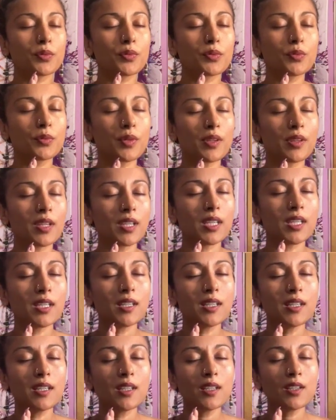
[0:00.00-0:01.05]
With
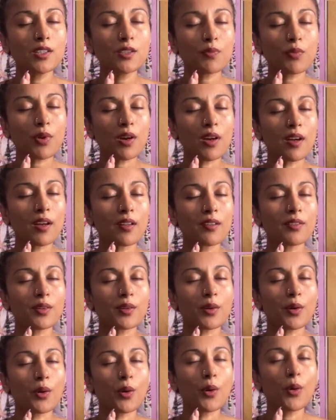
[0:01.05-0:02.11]
each breath,
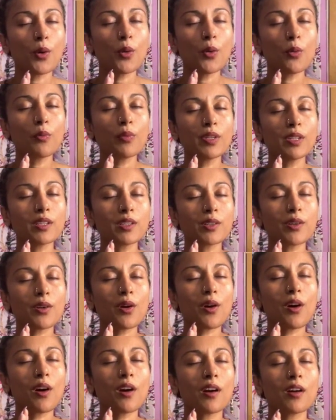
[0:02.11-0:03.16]
you're opening your
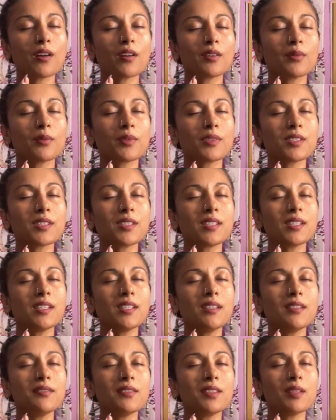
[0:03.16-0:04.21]
heart,
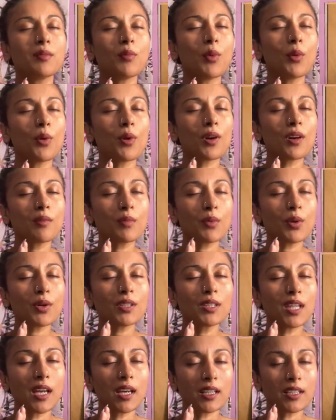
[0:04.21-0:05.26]
receiving more and more
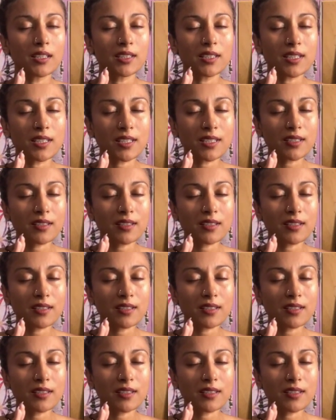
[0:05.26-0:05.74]
light.